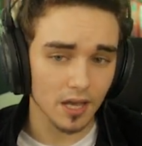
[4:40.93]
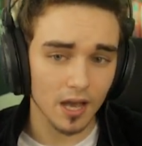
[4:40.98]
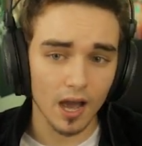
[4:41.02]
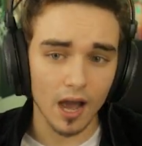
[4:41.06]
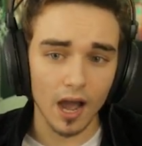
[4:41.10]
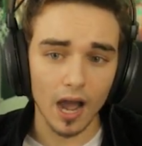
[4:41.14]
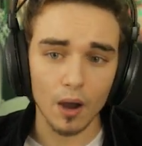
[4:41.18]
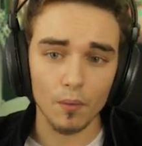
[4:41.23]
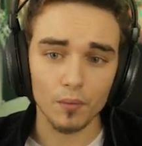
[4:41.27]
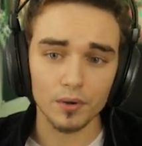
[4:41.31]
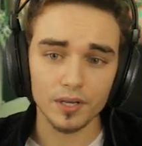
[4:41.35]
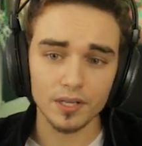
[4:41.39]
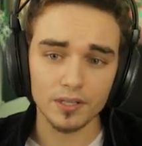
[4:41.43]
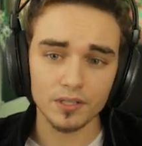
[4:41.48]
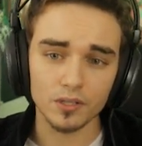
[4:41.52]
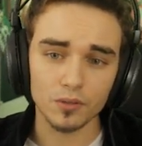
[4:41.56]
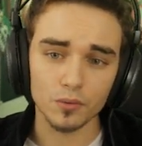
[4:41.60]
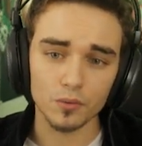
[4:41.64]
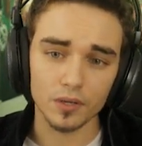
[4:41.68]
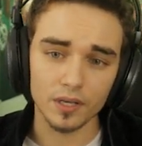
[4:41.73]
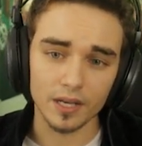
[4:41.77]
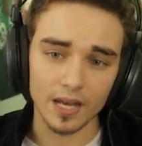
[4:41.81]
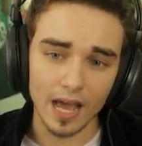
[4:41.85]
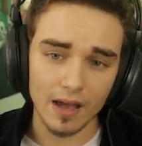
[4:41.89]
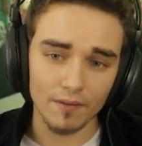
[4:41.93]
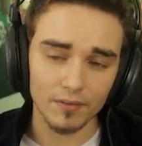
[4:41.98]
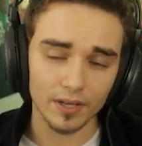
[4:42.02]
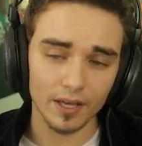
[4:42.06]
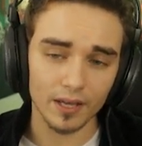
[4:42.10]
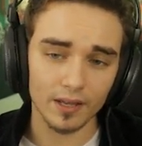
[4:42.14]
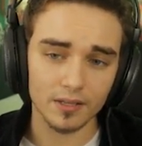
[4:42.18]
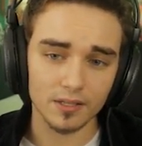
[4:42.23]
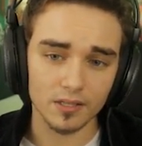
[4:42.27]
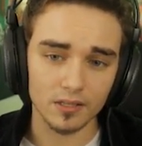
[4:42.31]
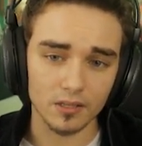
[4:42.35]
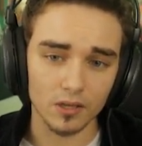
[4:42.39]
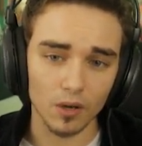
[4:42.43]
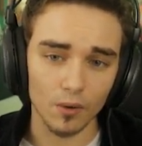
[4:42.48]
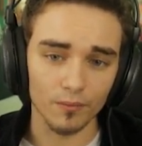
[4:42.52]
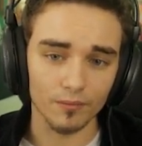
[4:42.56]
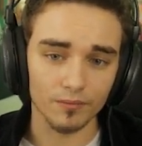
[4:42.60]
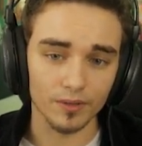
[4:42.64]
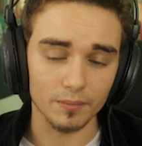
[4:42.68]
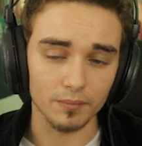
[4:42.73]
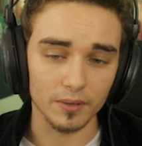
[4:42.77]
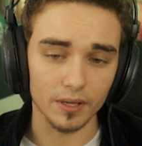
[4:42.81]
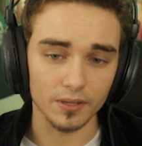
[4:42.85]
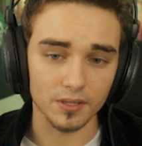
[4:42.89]
I would need to navigate to the
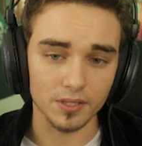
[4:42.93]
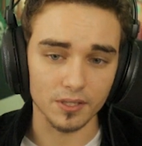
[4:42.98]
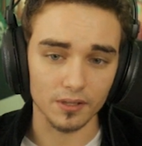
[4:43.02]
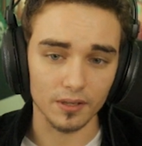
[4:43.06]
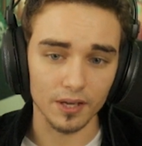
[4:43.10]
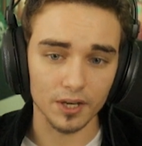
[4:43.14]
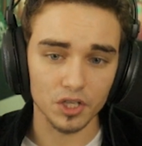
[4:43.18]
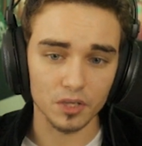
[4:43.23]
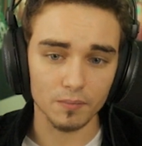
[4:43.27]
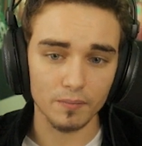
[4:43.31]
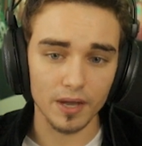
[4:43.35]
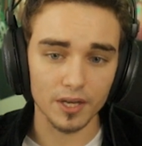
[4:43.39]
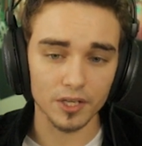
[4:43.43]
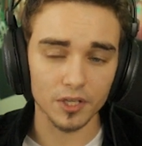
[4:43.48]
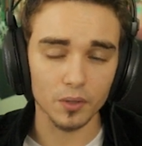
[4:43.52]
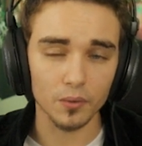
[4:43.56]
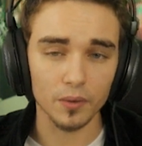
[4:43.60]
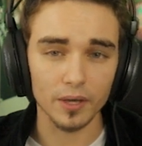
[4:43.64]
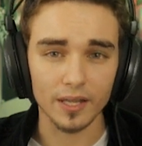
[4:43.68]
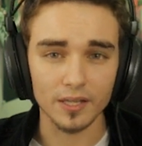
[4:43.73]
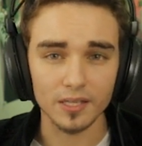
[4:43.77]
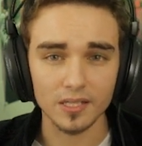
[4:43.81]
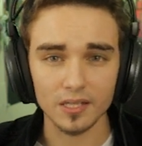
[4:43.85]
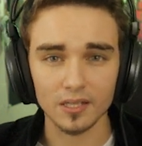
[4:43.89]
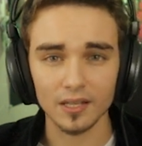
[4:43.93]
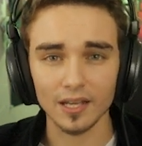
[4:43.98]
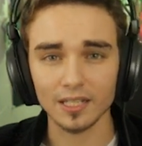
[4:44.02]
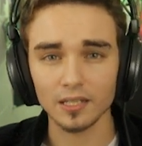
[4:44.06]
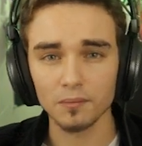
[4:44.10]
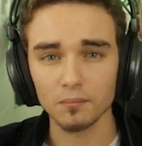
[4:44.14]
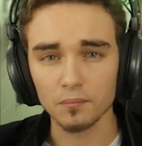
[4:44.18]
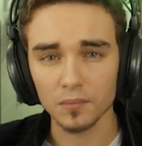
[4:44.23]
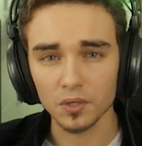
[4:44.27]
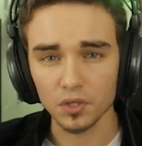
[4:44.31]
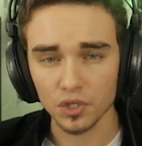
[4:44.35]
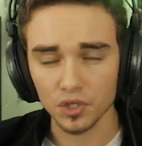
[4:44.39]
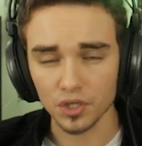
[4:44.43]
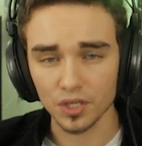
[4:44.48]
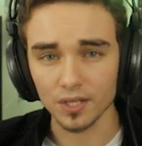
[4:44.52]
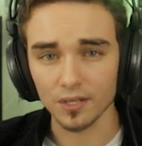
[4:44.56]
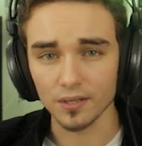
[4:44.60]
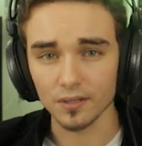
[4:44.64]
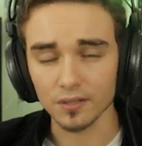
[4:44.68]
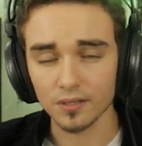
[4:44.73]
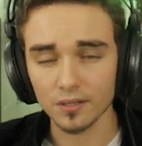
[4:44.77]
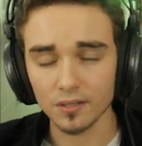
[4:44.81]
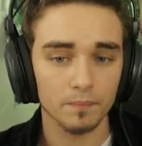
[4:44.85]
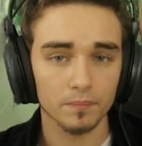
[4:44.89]
OpenVPN selection menu and select
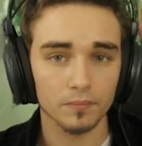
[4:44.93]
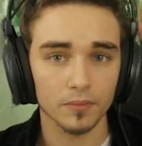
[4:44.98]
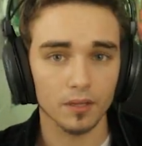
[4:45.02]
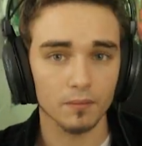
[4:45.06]
Machines.